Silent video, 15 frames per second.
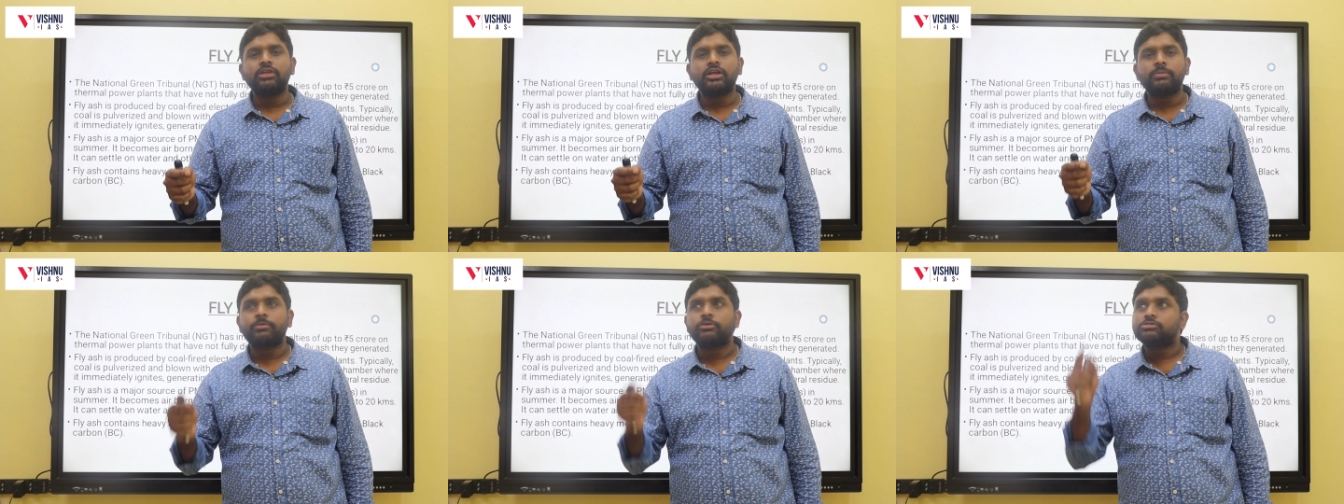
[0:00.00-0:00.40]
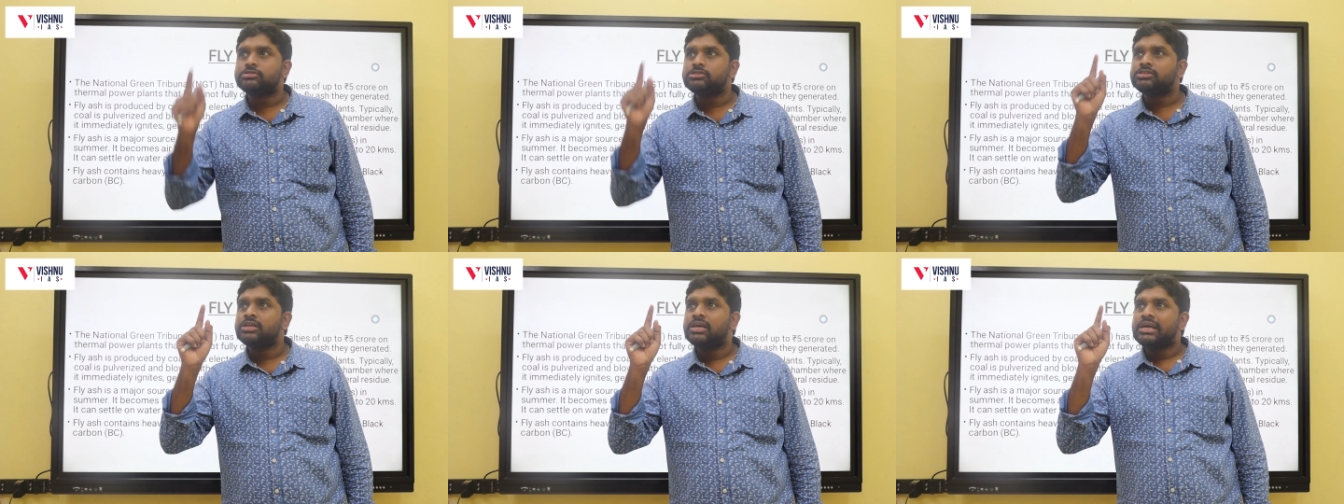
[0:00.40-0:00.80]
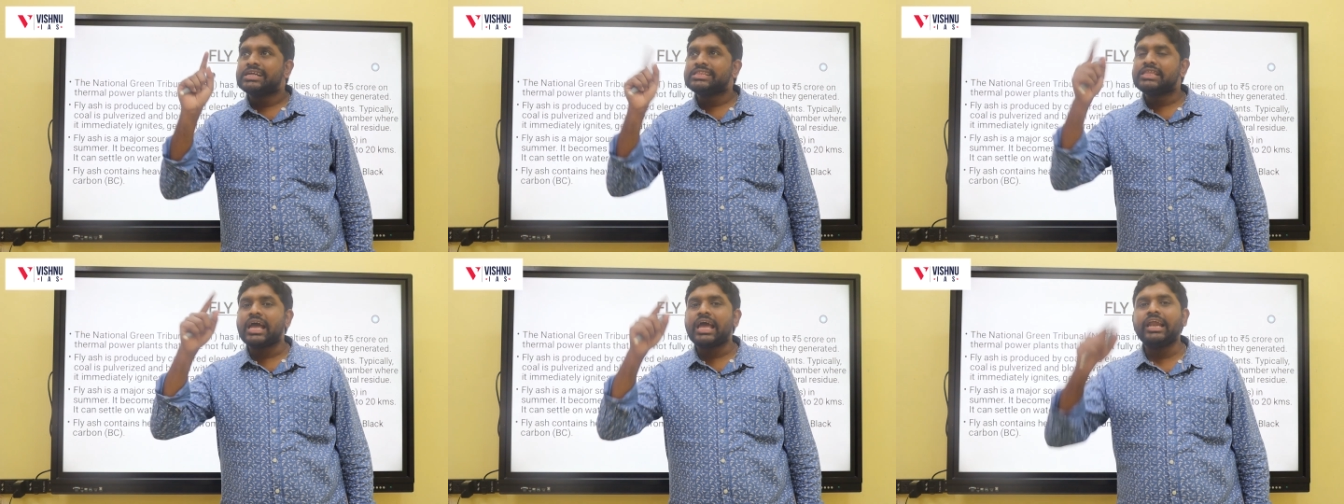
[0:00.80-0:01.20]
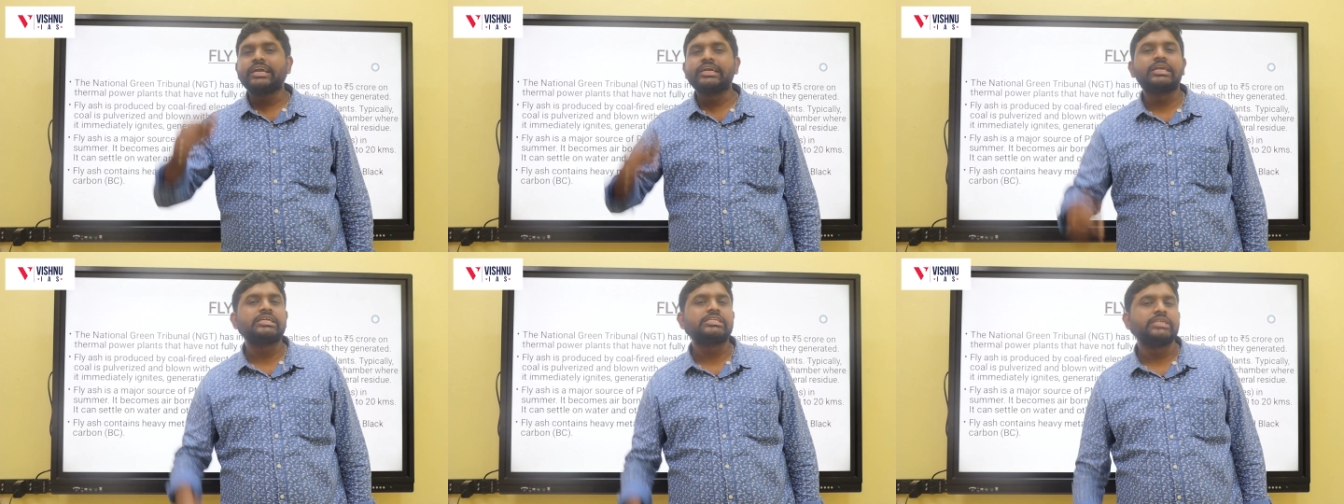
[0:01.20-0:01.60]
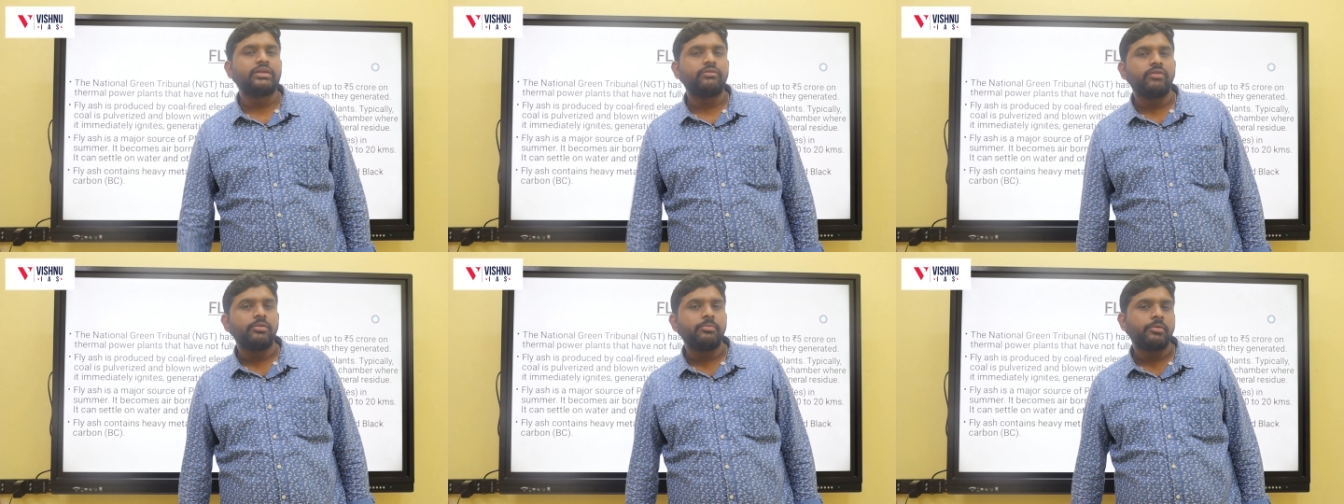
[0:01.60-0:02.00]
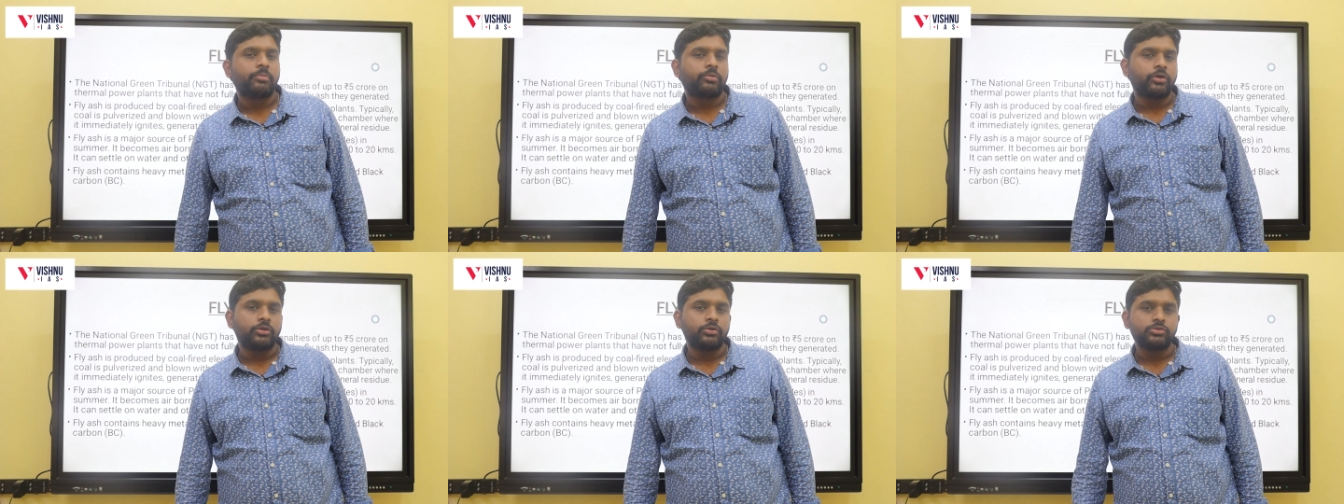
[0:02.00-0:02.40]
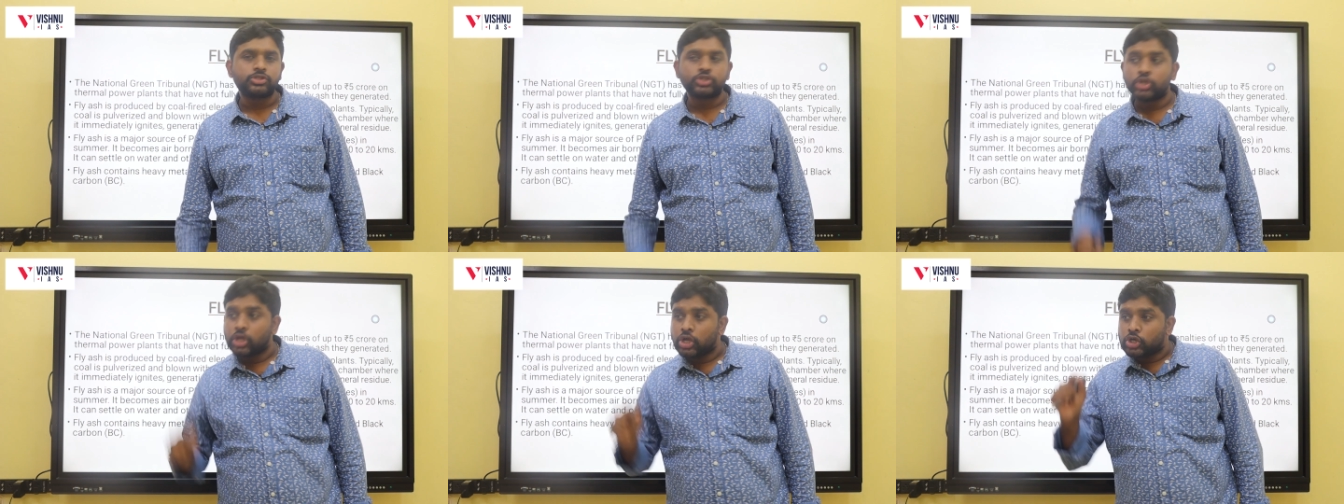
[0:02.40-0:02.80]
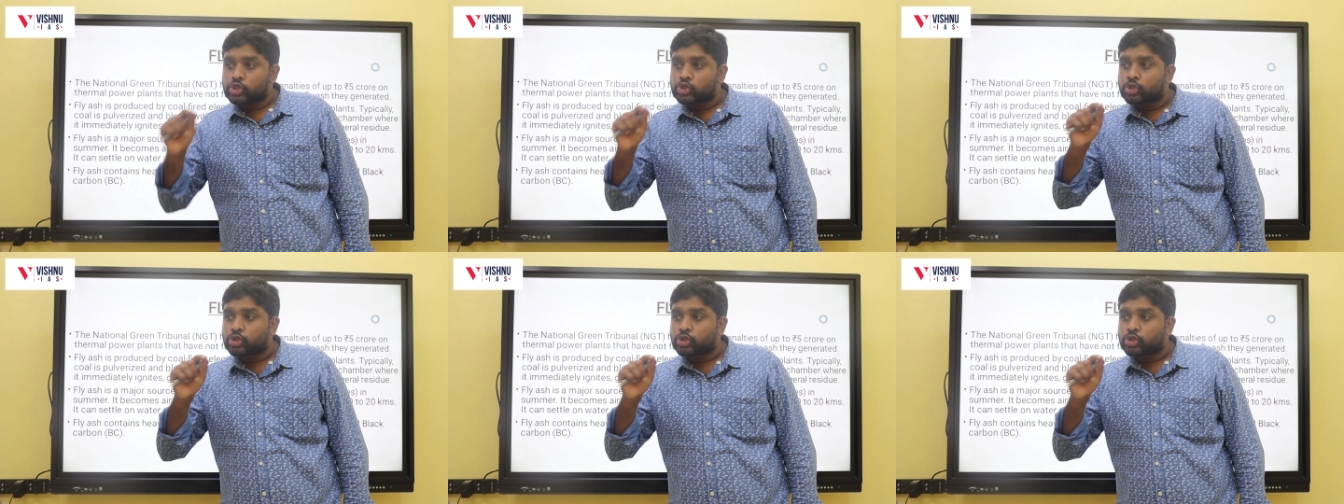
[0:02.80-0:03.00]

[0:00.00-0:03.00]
particular process, the electricity will be produced.